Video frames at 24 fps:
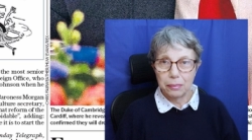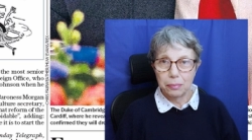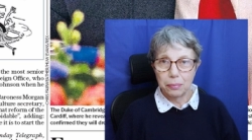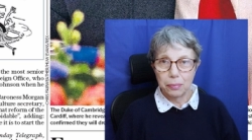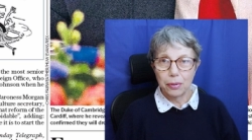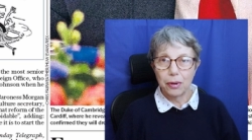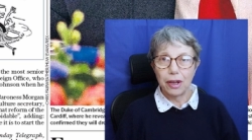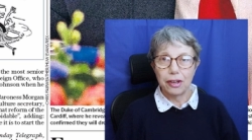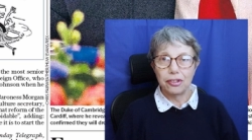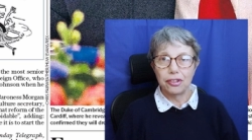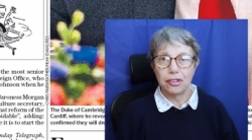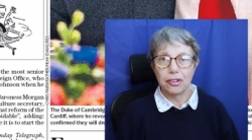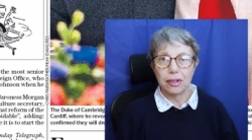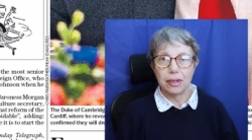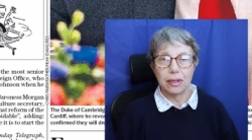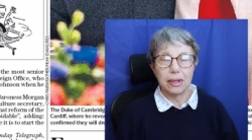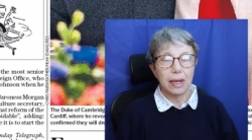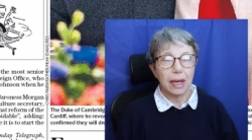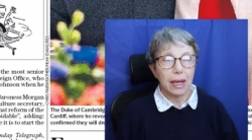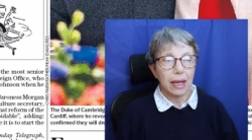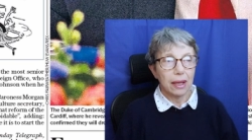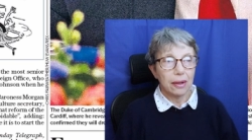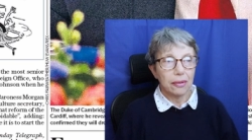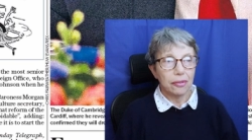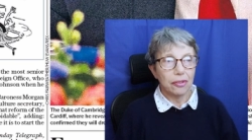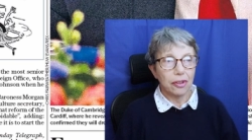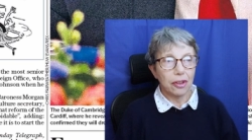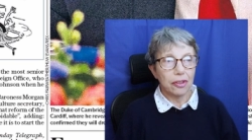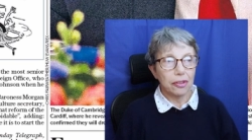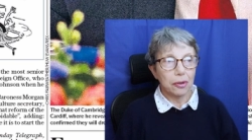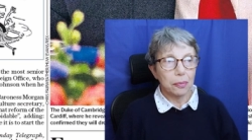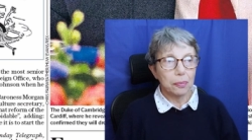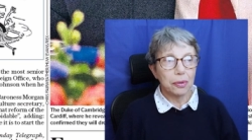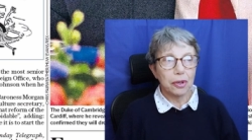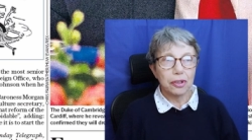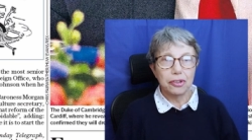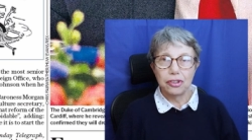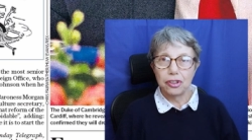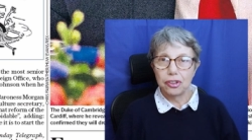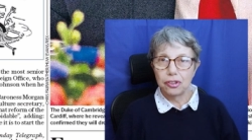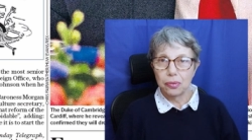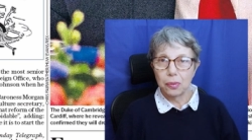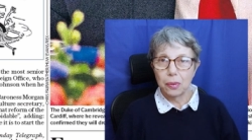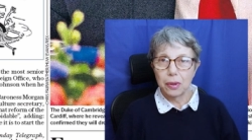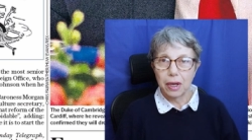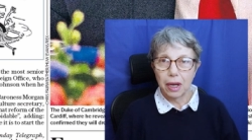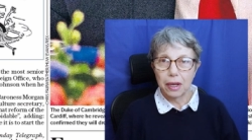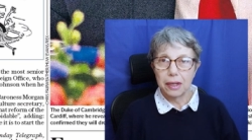impression that the
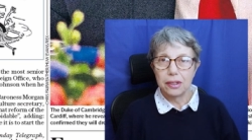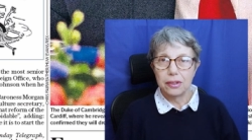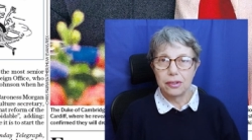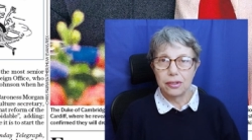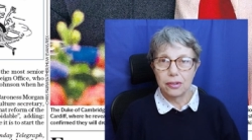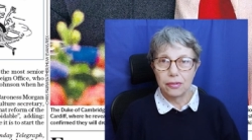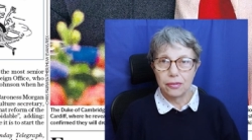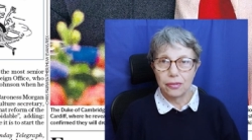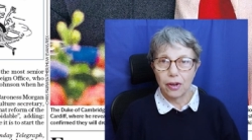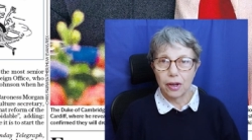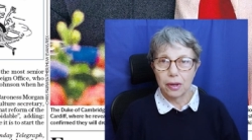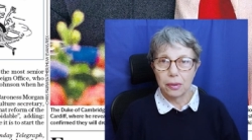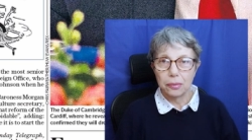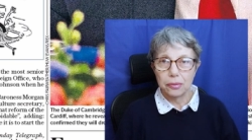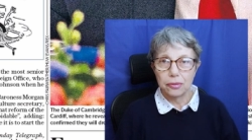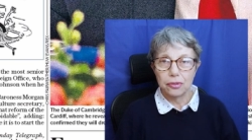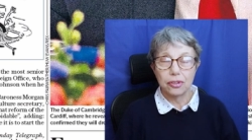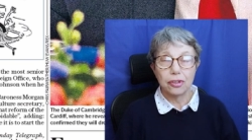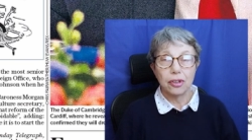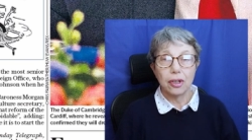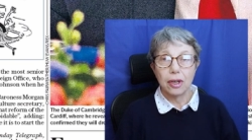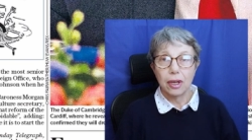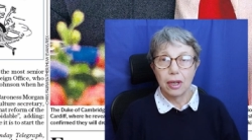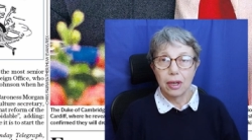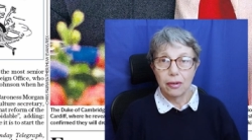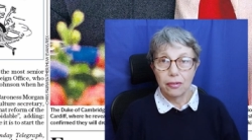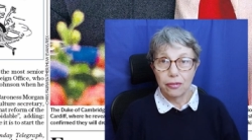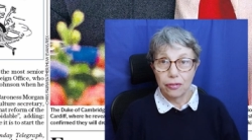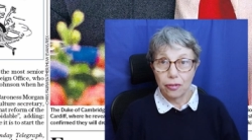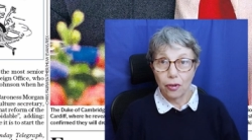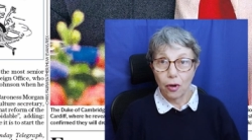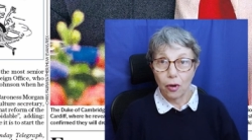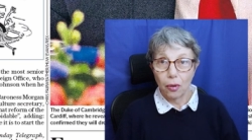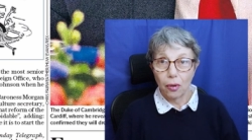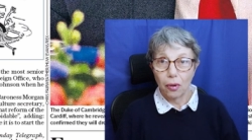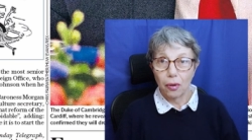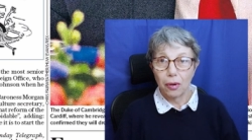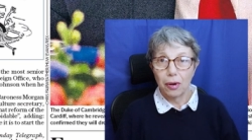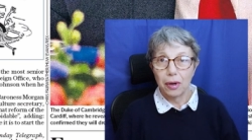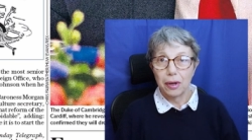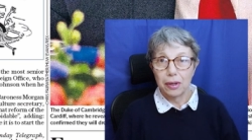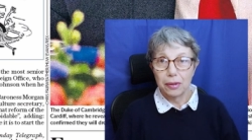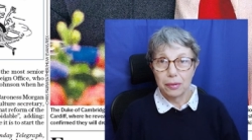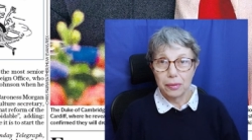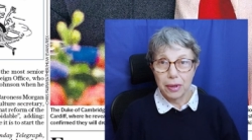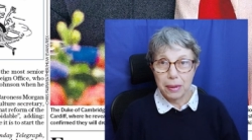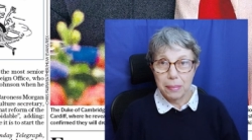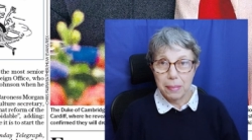British were going to vote
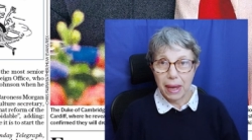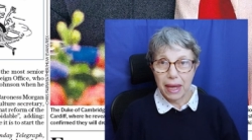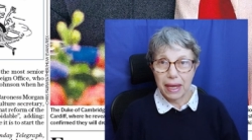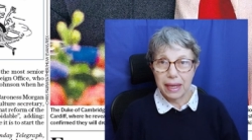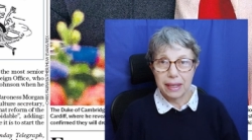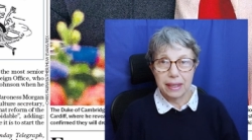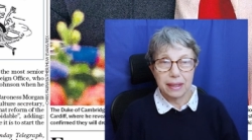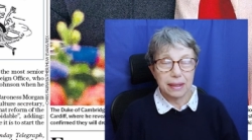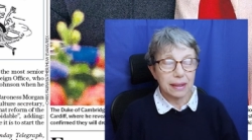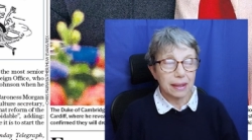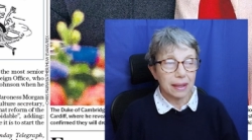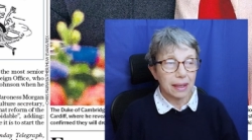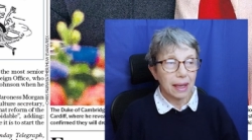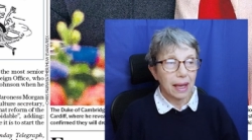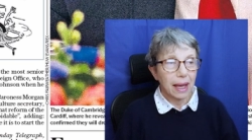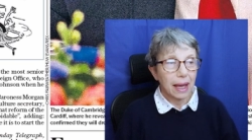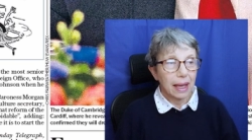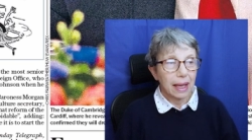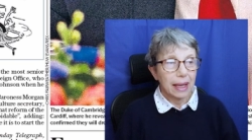for Remain.